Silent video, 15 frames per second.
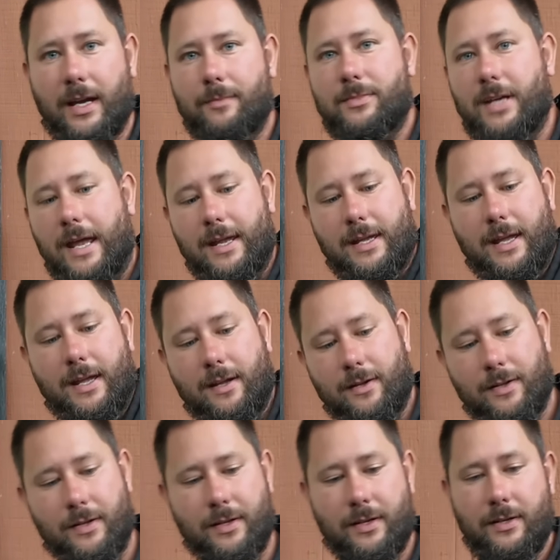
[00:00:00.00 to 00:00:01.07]
I'm
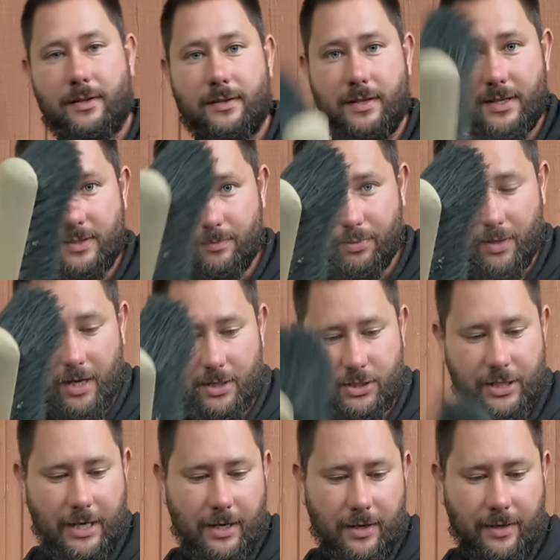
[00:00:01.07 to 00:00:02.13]
taking this
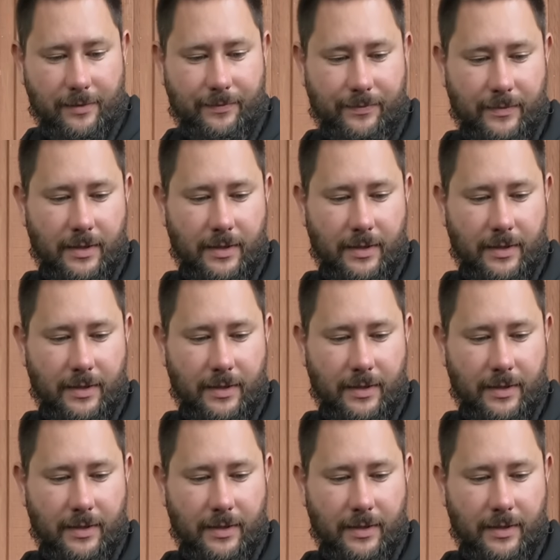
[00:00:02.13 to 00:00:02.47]
brush here.